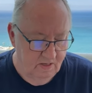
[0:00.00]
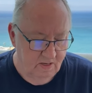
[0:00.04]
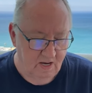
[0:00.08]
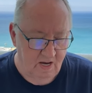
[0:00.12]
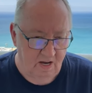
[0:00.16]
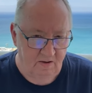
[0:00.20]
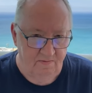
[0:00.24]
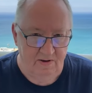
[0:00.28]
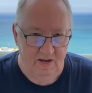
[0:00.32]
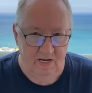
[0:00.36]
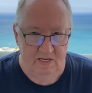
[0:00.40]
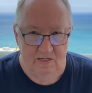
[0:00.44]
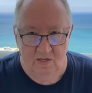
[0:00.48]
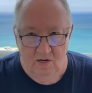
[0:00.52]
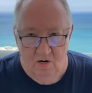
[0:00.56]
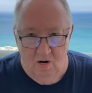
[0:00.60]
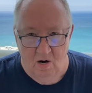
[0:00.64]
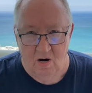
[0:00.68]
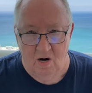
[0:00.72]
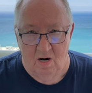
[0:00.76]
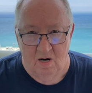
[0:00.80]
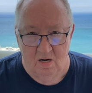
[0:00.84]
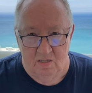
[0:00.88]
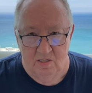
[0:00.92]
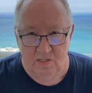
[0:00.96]
I've had
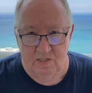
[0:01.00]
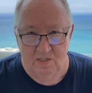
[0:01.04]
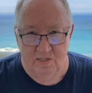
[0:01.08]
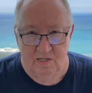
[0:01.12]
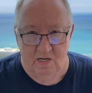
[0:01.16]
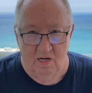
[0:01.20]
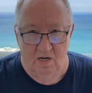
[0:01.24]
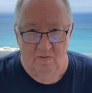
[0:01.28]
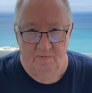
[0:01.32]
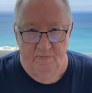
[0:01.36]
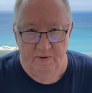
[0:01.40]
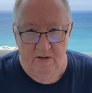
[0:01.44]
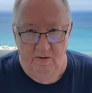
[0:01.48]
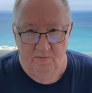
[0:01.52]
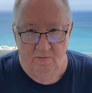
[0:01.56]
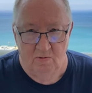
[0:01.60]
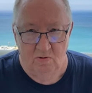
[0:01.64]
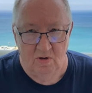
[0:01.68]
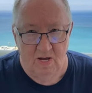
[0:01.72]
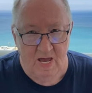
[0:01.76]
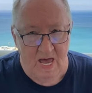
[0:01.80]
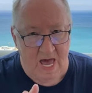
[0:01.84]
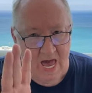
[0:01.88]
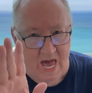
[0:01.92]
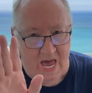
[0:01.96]
guards tell
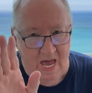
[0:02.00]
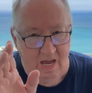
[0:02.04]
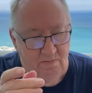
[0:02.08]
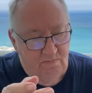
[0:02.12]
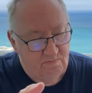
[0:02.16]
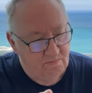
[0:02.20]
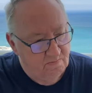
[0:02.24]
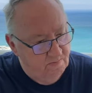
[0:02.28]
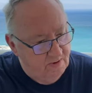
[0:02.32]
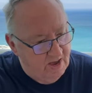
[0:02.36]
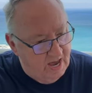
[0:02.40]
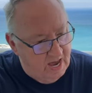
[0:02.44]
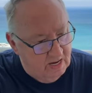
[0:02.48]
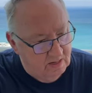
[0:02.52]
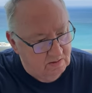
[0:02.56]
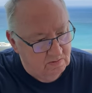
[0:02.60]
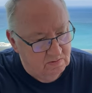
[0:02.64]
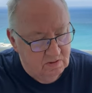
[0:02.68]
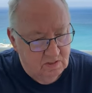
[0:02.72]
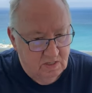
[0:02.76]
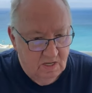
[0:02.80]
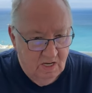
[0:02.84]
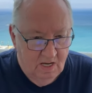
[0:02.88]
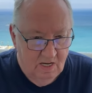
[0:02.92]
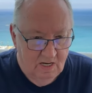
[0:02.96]
people, ah, back,
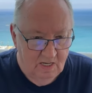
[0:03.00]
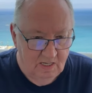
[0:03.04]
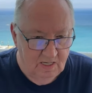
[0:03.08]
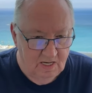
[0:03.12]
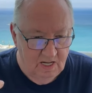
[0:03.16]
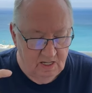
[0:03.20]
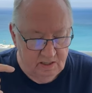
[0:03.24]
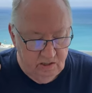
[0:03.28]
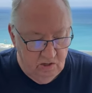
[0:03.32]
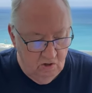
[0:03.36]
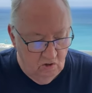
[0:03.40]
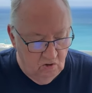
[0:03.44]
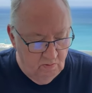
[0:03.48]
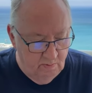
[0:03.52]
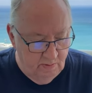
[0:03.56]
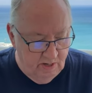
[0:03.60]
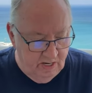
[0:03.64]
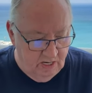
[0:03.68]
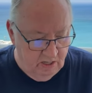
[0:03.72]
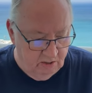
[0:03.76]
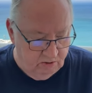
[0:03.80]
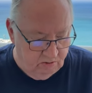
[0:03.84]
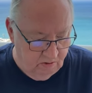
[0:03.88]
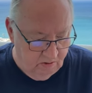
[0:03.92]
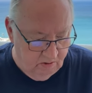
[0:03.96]
let the old
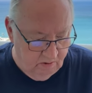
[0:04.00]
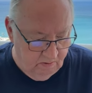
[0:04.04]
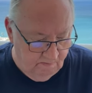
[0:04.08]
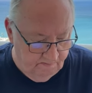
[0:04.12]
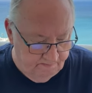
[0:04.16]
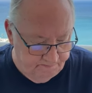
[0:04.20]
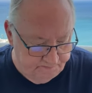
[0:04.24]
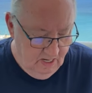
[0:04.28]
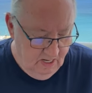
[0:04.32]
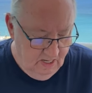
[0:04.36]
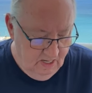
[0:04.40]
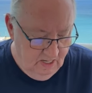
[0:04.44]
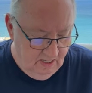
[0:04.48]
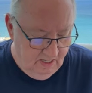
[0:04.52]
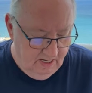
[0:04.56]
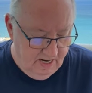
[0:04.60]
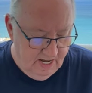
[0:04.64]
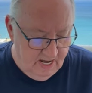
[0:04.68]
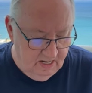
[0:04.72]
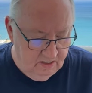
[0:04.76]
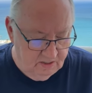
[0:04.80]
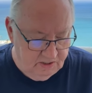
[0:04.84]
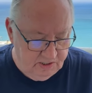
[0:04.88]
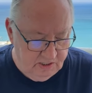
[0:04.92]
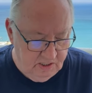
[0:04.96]
man through.
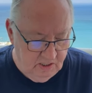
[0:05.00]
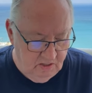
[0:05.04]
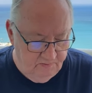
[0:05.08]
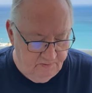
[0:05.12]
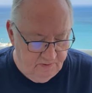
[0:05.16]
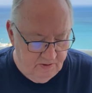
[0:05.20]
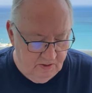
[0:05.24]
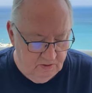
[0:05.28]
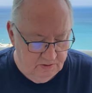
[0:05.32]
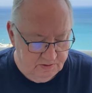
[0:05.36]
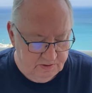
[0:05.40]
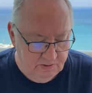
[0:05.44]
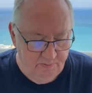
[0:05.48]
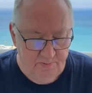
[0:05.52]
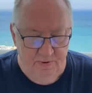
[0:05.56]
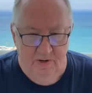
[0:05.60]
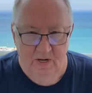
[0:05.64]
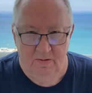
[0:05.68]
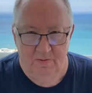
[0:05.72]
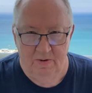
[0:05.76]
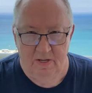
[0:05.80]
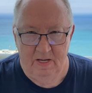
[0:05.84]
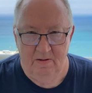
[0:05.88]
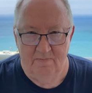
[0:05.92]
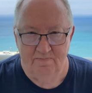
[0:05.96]
Loud cell phones in
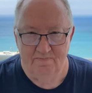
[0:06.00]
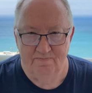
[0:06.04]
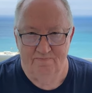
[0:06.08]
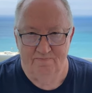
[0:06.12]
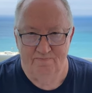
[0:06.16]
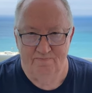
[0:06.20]
public.